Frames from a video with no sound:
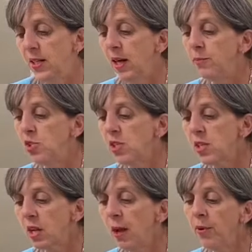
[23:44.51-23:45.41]

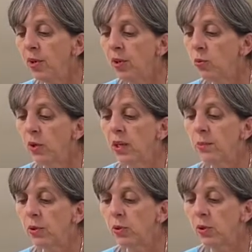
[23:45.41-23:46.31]
I'm not going to worry
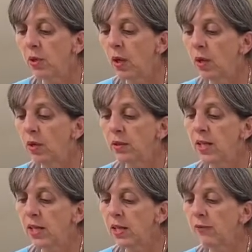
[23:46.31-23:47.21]
about
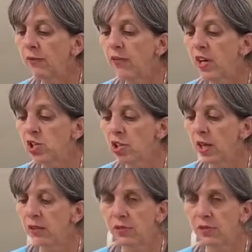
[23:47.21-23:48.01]
getting a fresh knife.